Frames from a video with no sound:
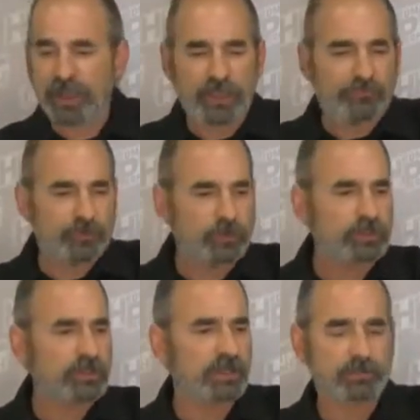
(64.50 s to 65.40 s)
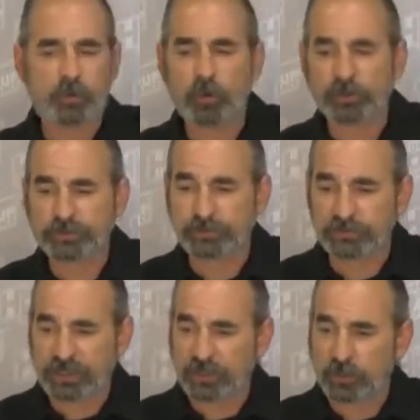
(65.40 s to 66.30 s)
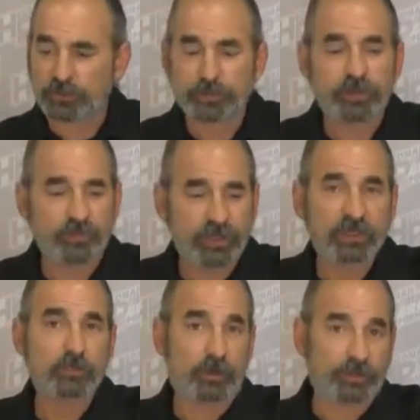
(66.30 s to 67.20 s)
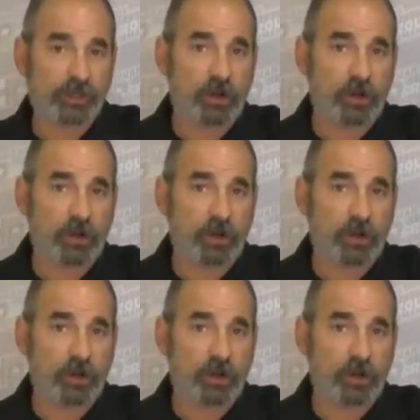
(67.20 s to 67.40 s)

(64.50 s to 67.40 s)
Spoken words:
If you're looking at the ports and saying those are pretty big, well, they